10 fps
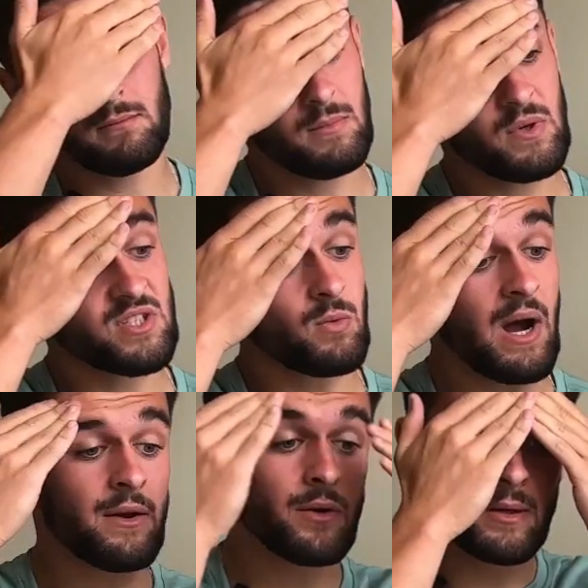Which is
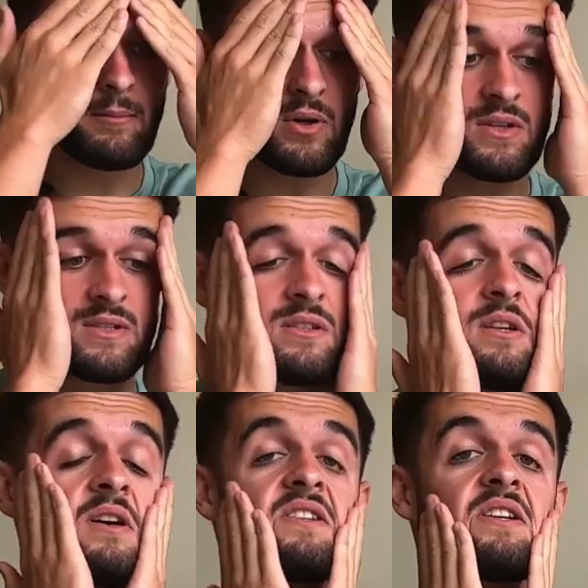quite annoying because
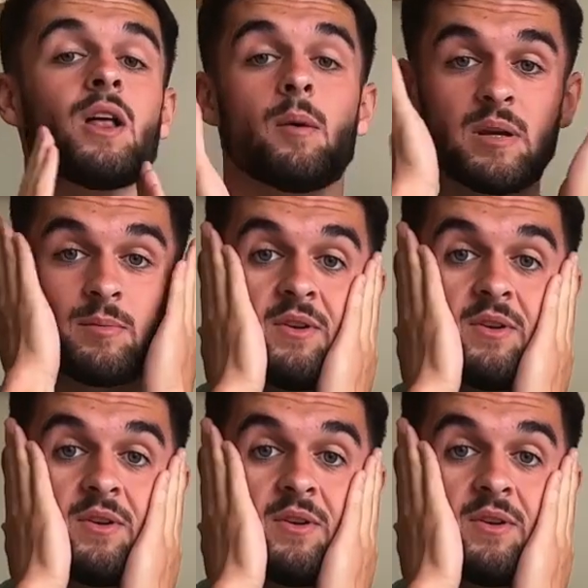I see a lot of people